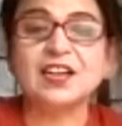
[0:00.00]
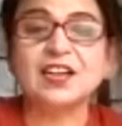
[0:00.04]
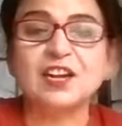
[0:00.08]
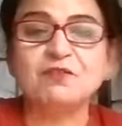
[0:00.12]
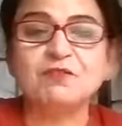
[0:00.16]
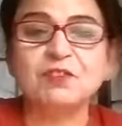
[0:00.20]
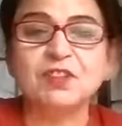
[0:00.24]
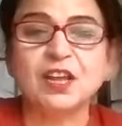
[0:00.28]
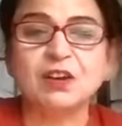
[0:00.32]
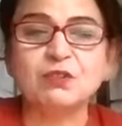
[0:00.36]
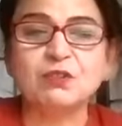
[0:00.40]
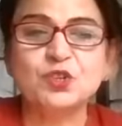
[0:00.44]
live
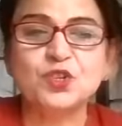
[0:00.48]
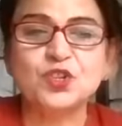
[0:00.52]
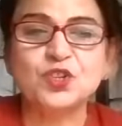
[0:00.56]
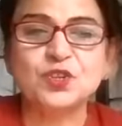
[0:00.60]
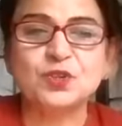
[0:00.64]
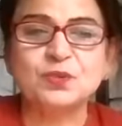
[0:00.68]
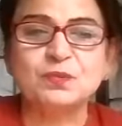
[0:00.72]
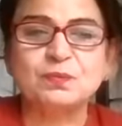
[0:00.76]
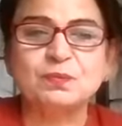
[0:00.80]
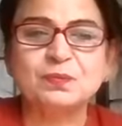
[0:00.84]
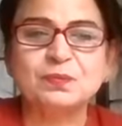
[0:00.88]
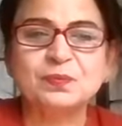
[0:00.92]
without you.
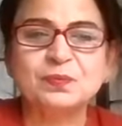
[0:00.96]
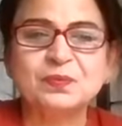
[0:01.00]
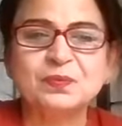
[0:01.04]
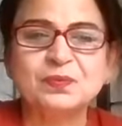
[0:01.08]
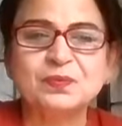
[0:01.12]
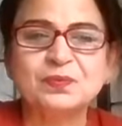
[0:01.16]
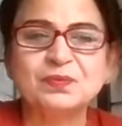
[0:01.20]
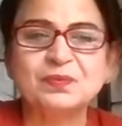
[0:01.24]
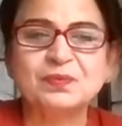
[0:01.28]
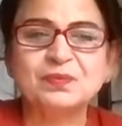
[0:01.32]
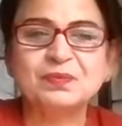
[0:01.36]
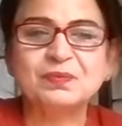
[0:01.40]

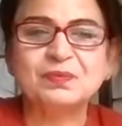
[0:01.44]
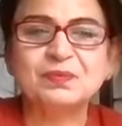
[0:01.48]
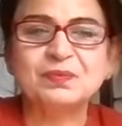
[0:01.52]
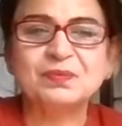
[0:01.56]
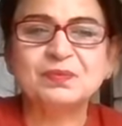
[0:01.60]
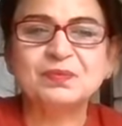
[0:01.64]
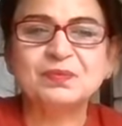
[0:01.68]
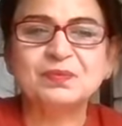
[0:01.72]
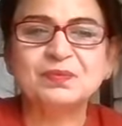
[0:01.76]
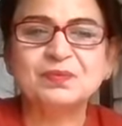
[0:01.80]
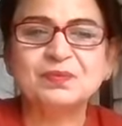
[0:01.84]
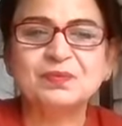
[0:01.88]

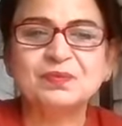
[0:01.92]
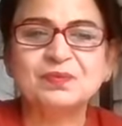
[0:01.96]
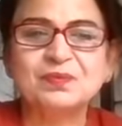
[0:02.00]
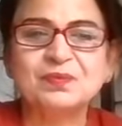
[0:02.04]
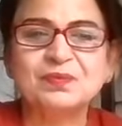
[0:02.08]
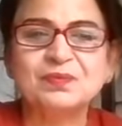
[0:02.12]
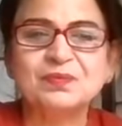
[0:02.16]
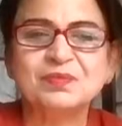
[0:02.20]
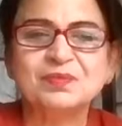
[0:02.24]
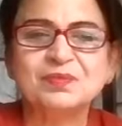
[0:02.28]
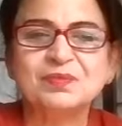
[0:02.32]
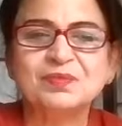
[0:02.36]

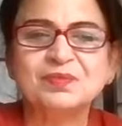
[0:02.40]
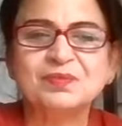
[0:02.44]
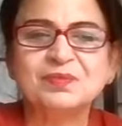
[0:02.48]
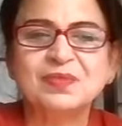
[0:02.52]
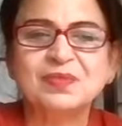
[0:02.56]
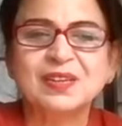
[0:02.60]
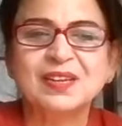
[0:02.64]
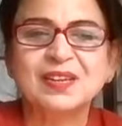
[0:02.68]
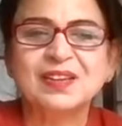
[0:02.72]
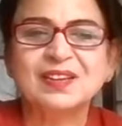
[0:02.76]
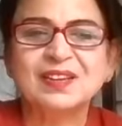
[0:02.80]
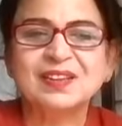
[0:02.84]
Yeah.
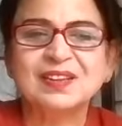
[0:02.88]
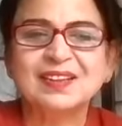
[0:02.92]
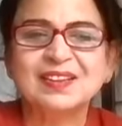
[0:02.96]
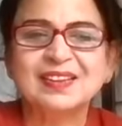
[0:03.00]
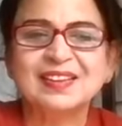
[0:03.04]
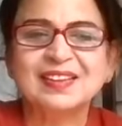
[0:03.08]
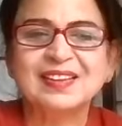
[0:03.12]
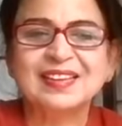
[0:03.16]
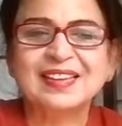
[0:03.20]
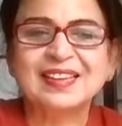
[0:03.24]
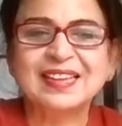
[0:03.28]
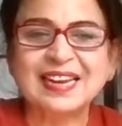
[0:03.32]

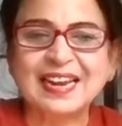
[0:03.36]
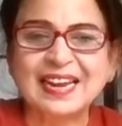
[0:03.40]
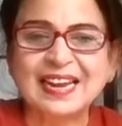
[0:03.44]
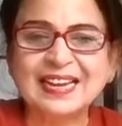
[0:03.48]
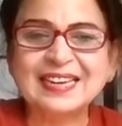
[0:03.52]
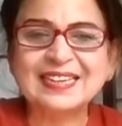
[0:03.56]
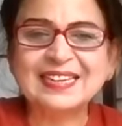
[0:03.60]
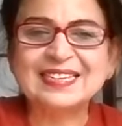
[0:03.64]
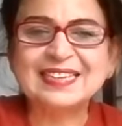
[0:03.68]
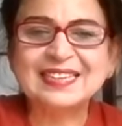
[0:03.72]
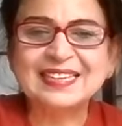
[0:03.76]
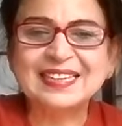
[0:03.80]

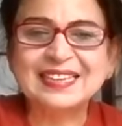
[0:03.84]
Right?